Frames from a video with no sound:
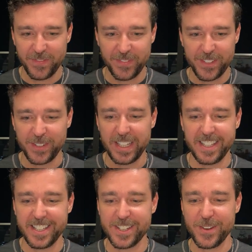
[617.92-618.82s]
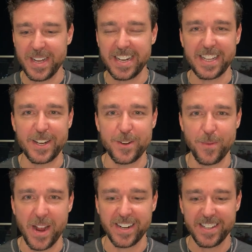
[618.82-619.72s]
So let's go ahead and get into
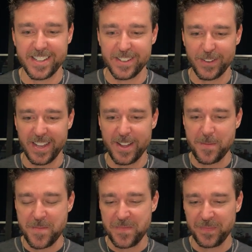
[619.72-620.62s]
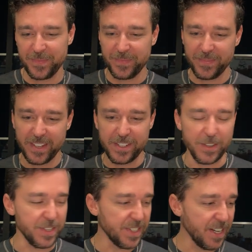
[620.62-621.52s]
practice, okay? So
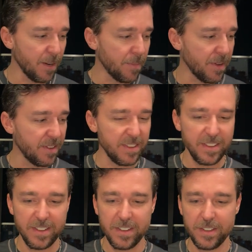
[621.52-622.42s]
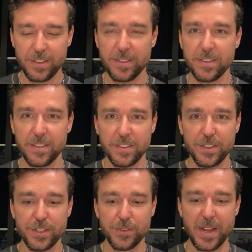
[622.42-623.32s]
sit up
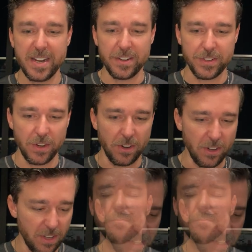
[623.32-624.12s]
straight and tall.